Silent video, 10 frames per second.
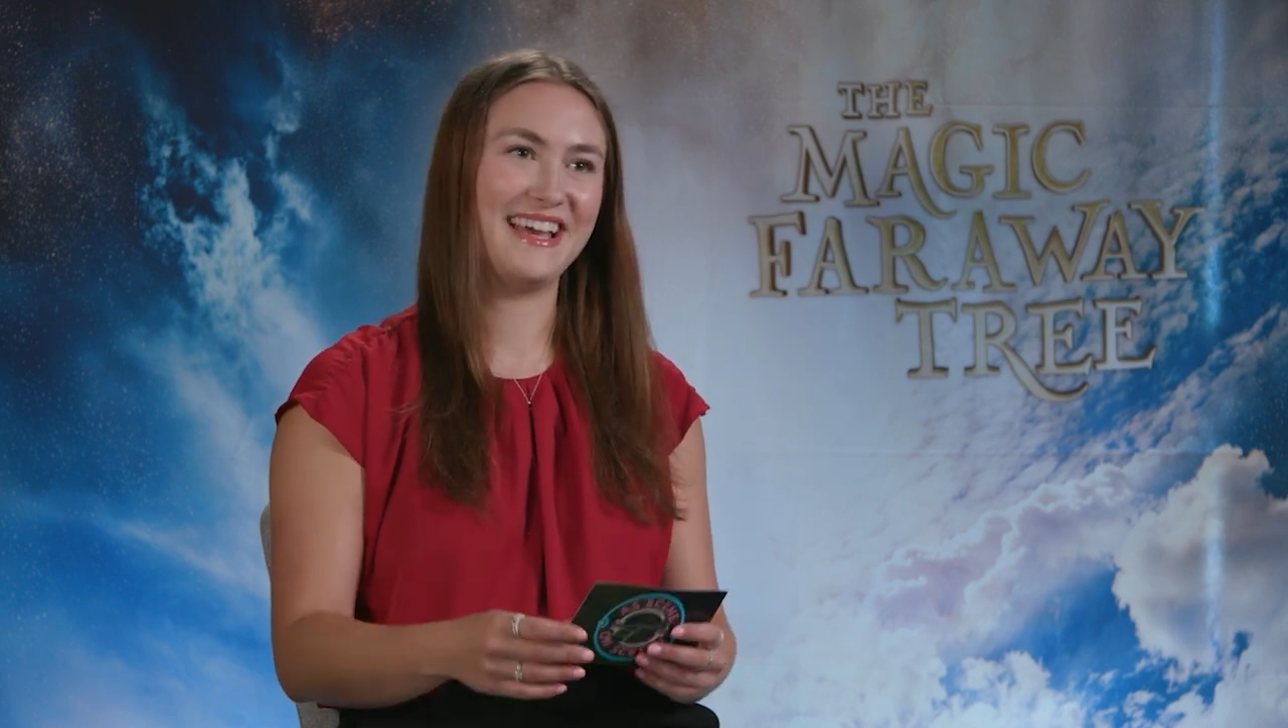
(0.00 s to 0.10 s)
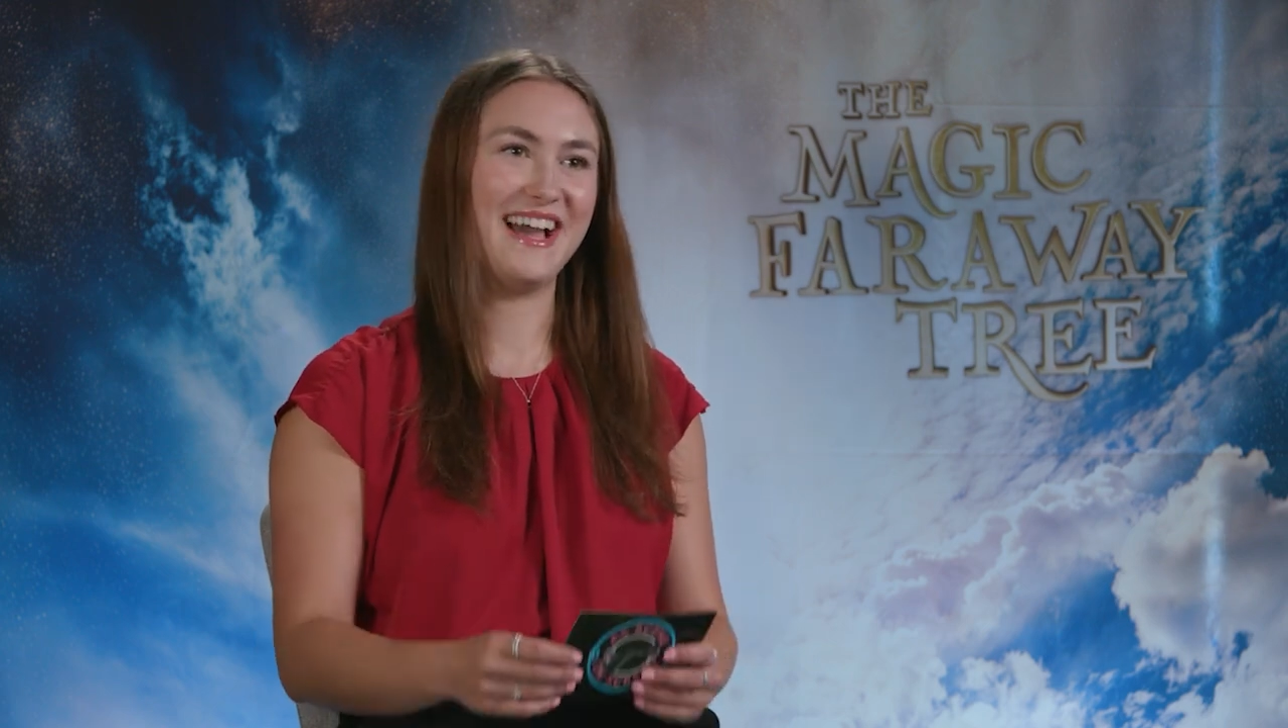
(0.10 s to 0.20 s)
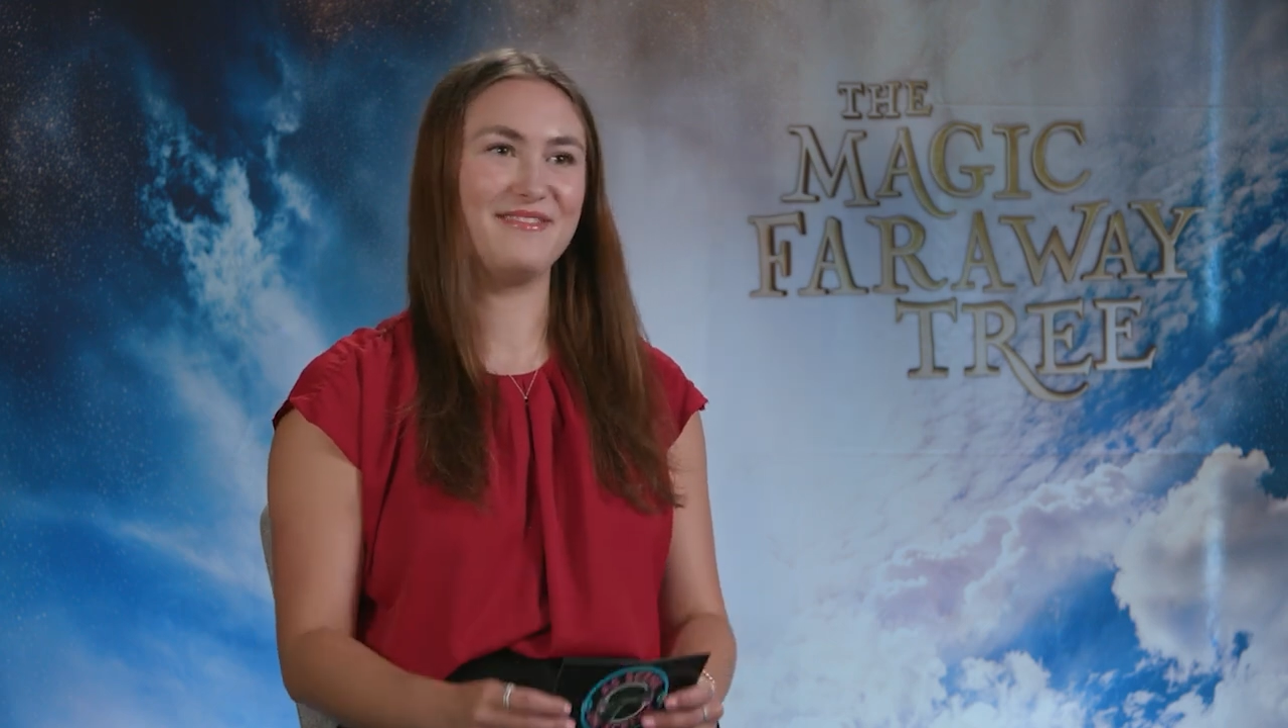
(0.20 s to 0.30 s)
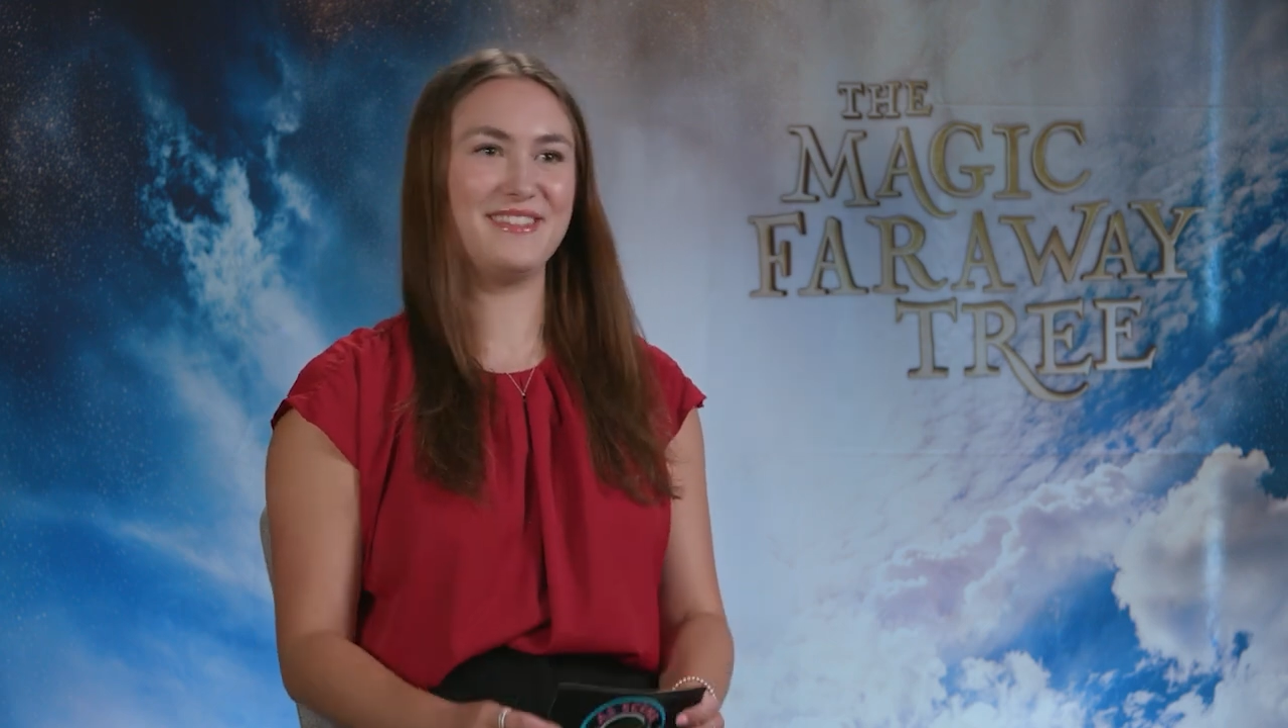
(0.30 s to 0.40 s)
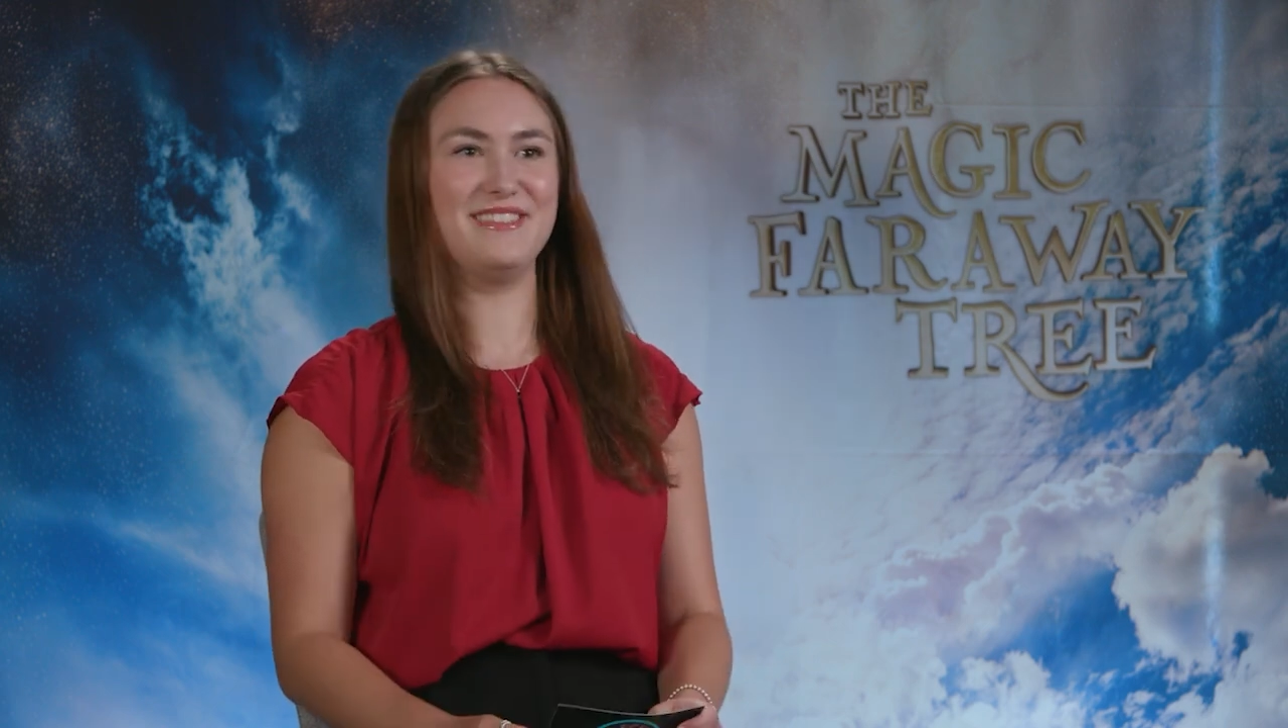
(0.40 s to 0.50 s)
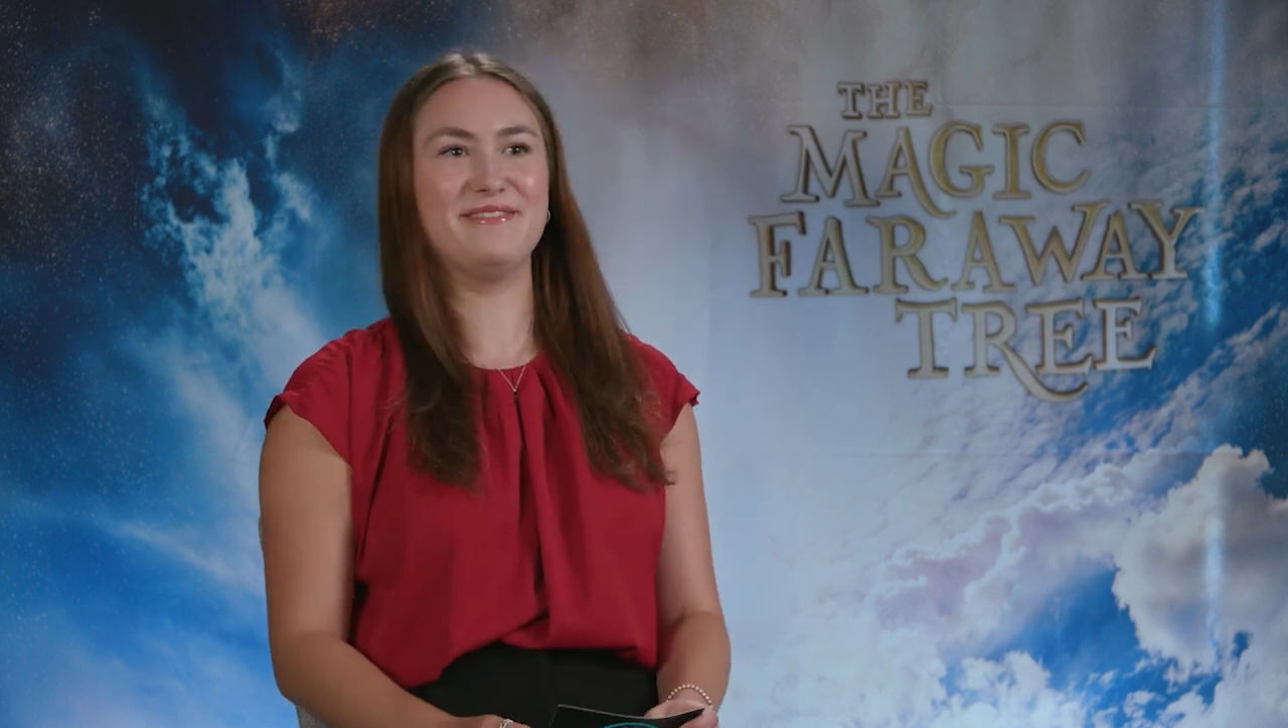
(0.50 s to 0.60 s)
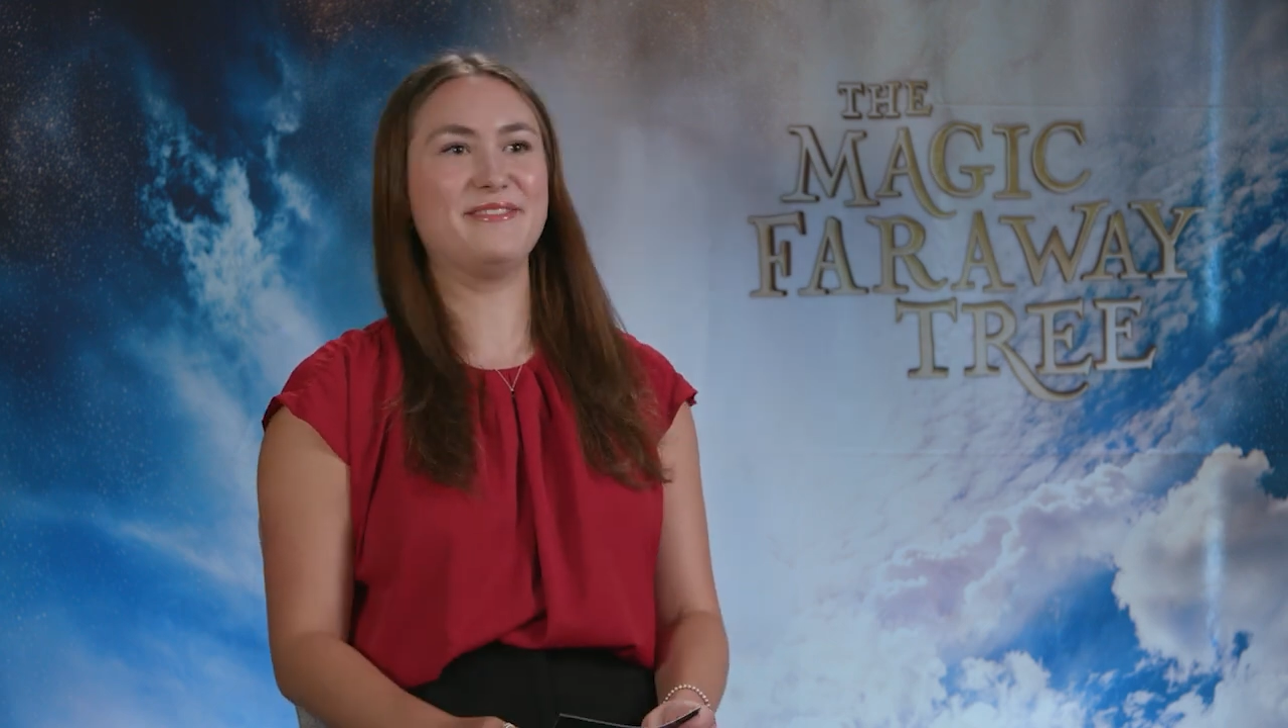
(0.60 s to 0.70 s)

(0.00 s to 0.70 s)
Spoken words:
have in the